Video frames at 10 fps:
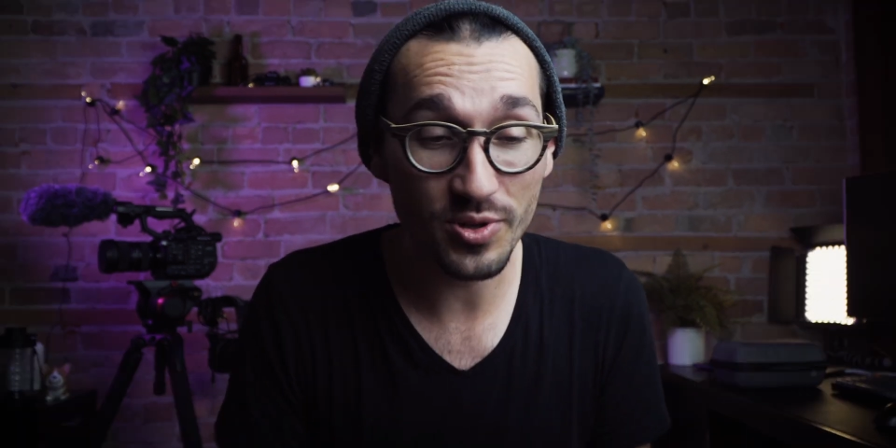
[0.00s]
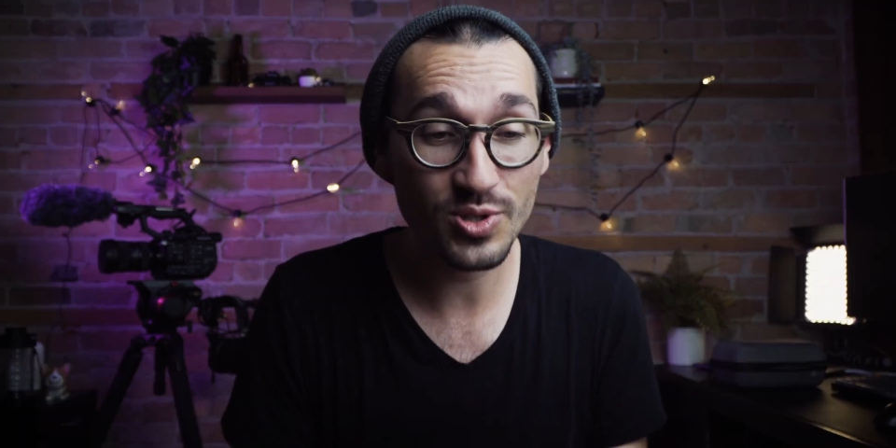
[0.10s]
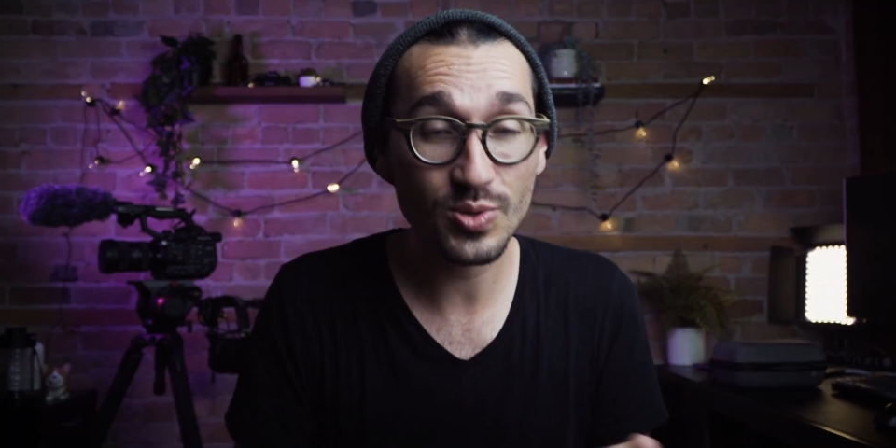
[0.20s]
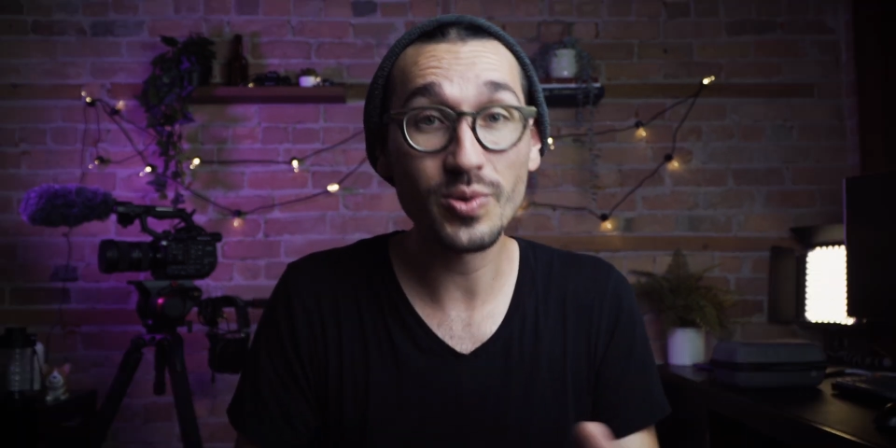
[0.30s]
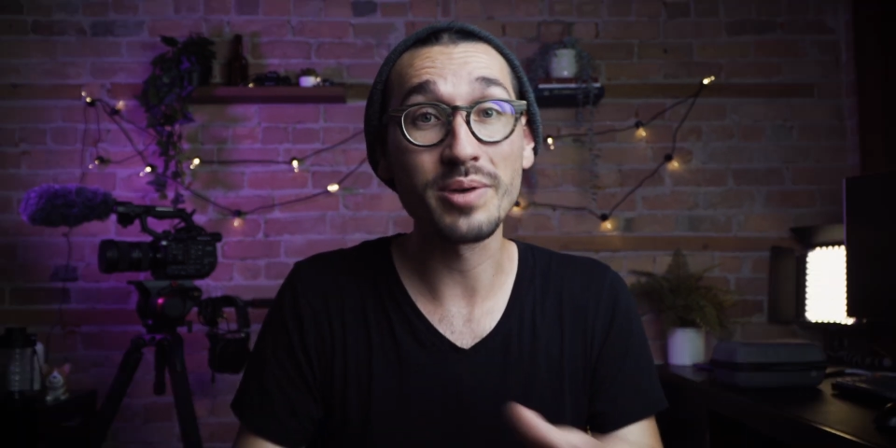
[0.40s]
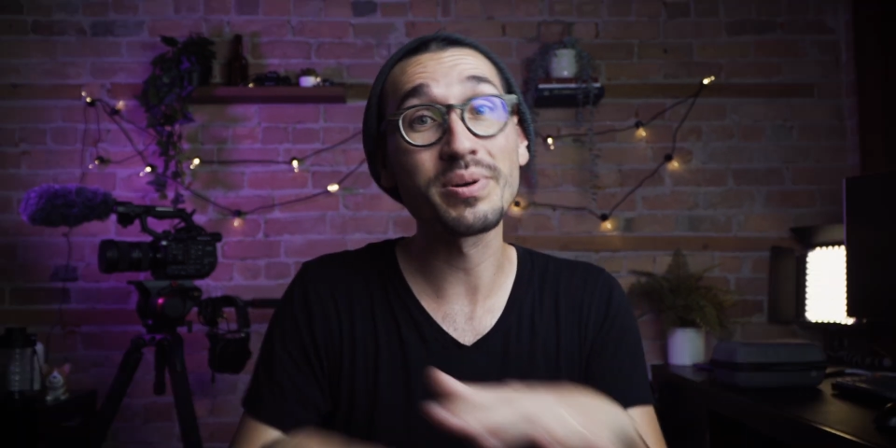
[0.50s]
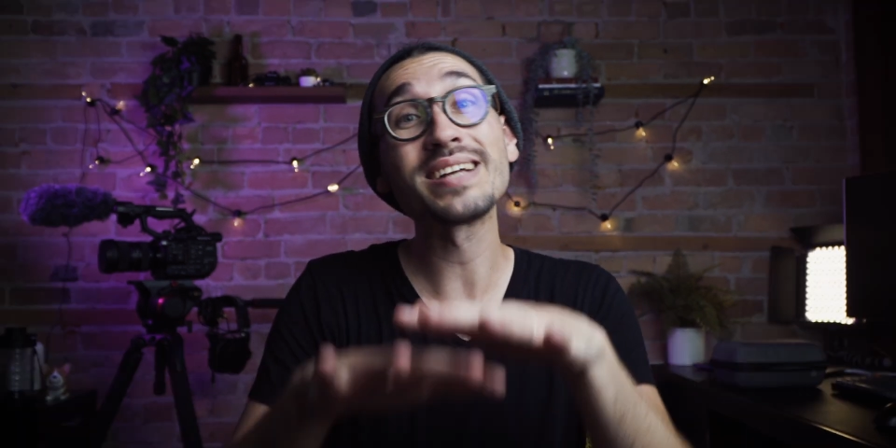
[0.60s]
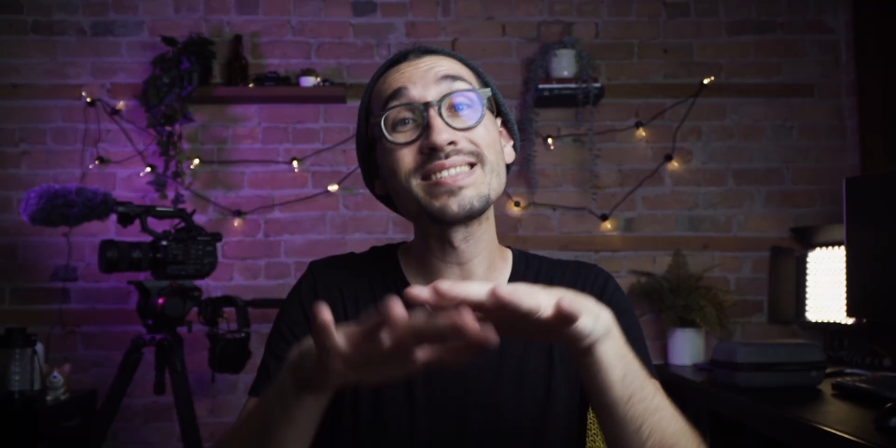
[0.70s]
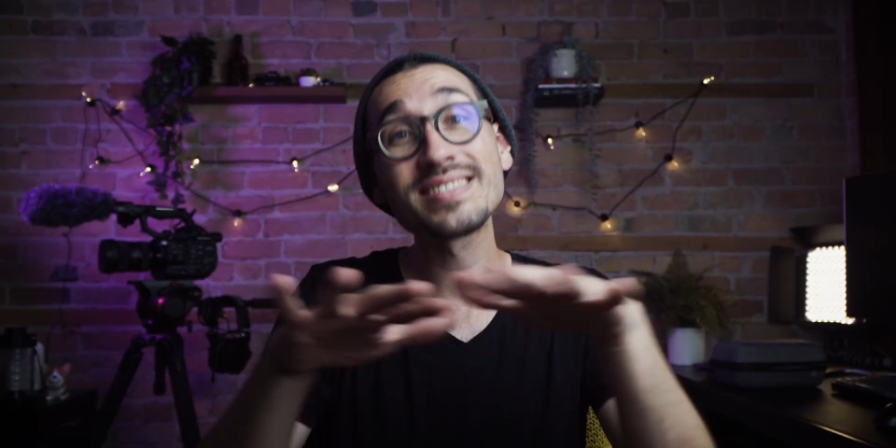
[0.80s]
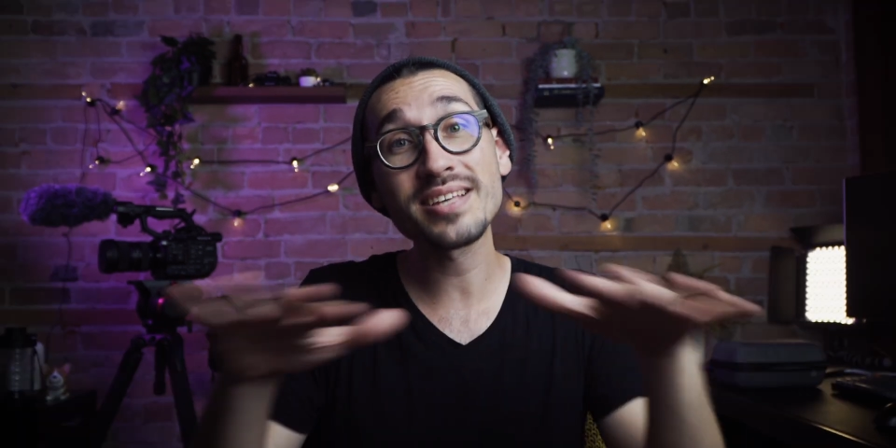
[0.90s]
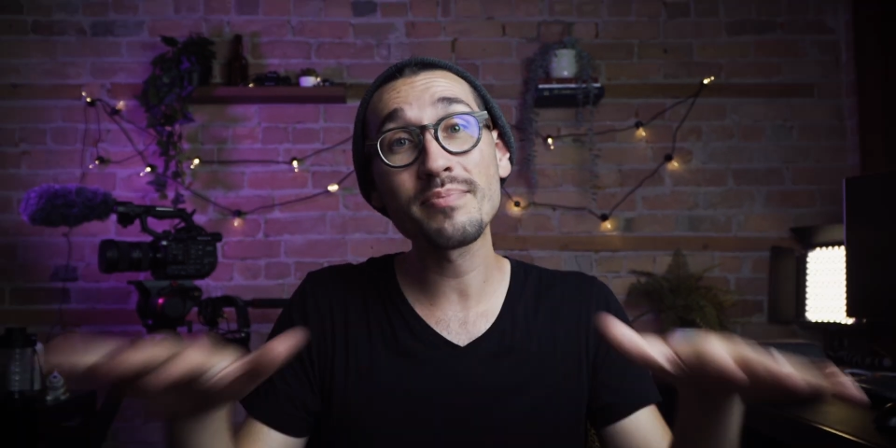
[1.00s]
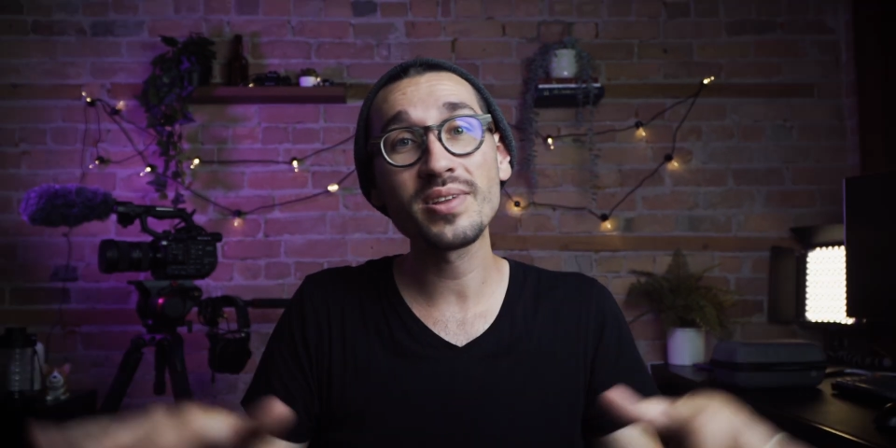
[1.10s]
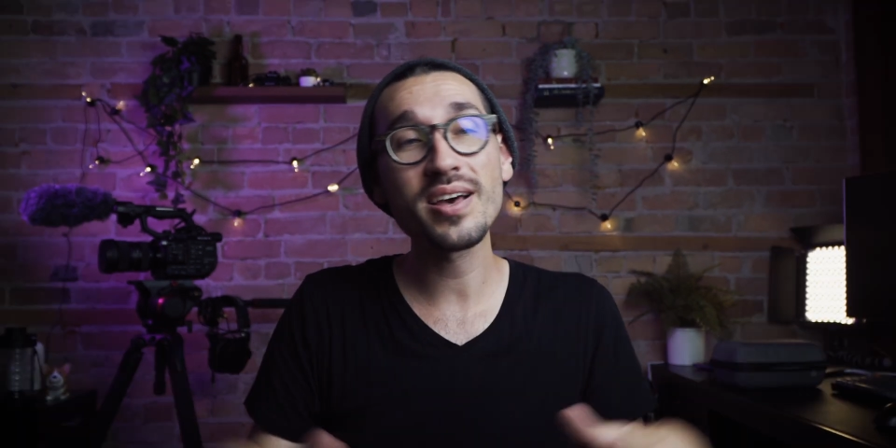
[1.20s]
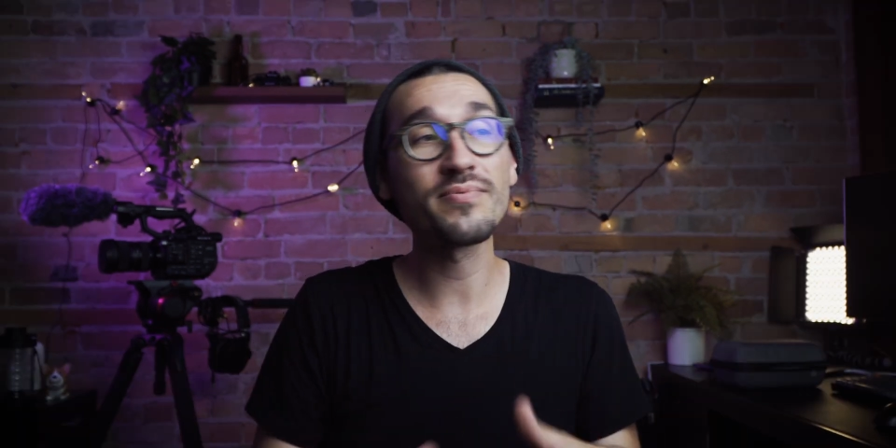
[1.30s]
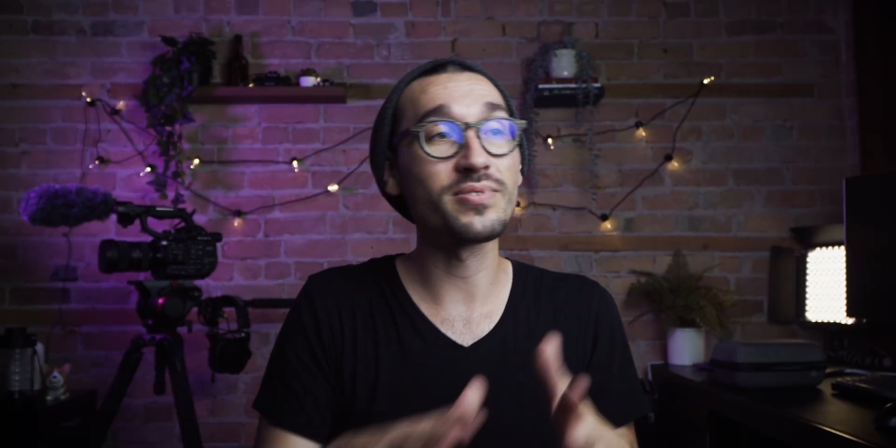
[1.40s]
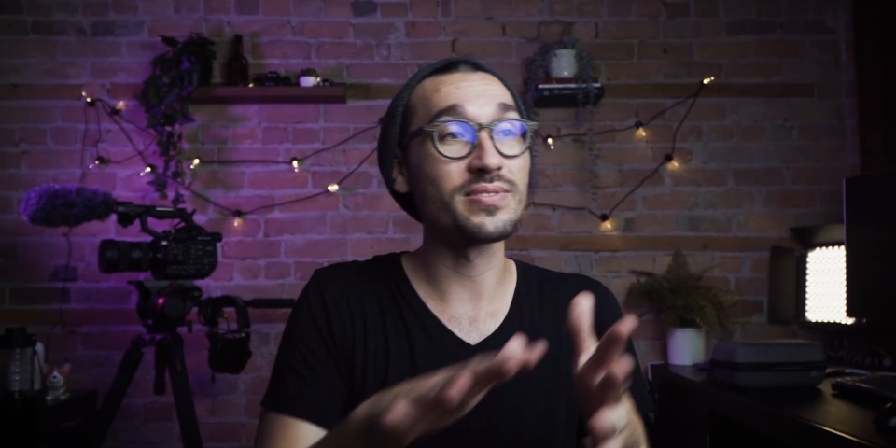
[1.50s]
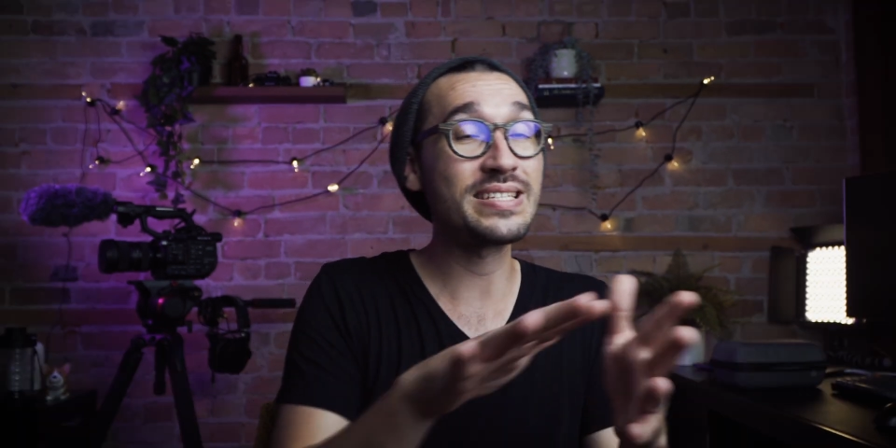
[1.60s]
sure, but on some level,